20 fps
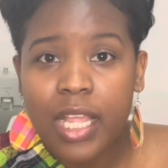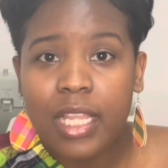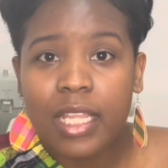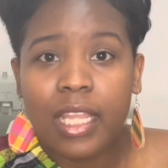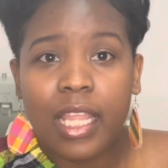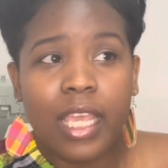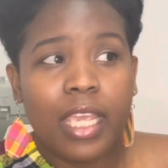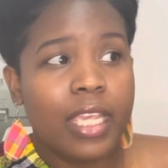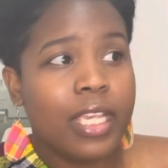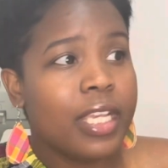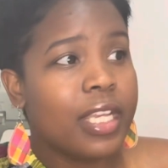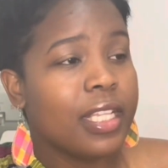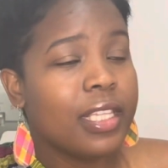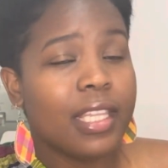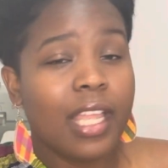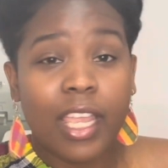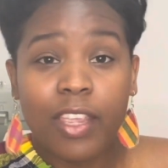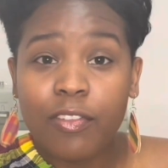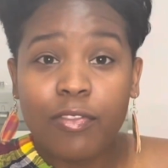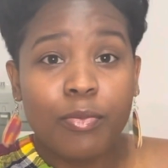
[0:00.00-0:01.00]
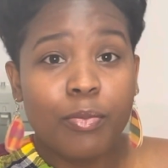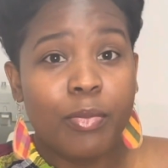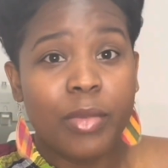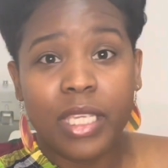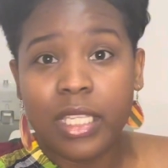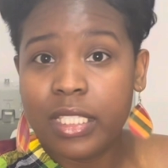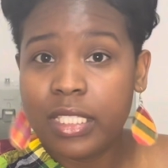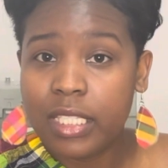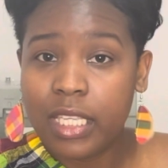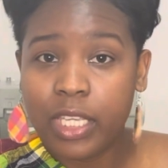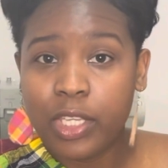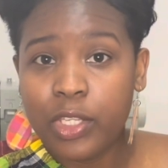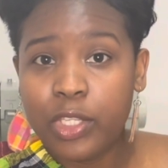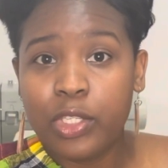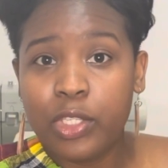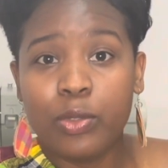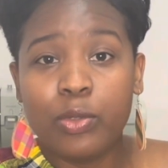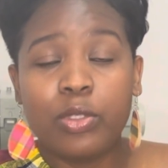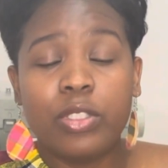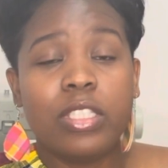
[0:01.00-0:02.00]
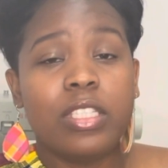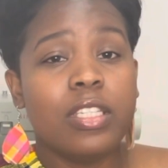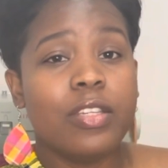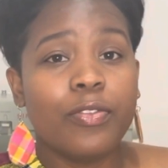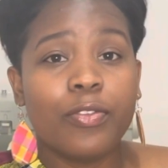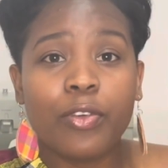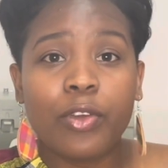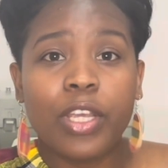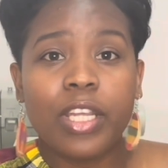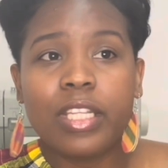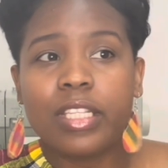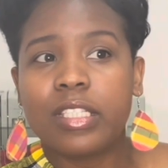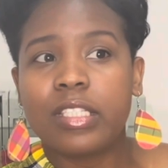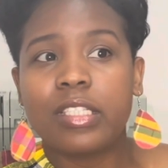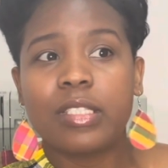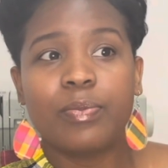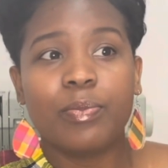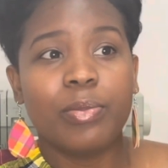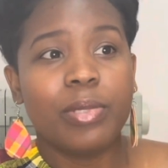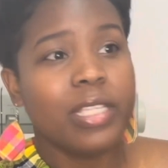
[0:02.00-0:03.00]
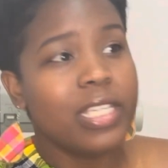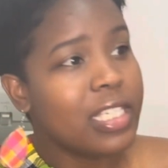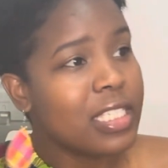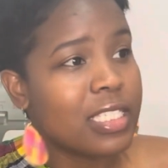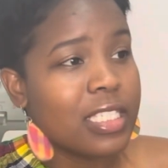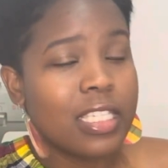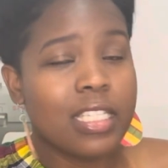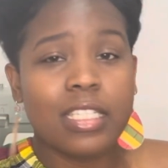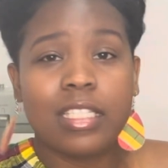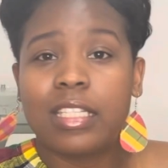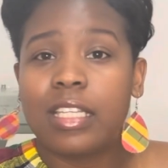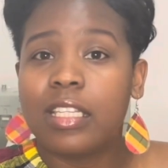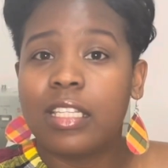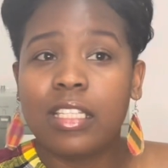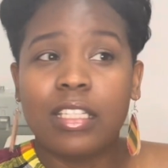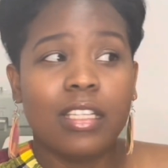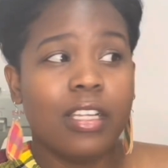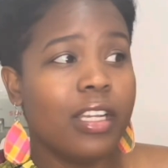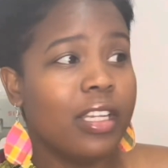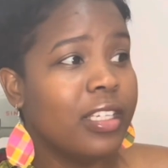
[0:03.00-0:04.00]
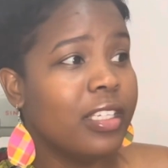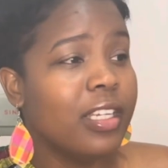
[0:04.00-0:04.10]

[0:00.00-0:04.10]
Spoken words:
Like, life may take you different places and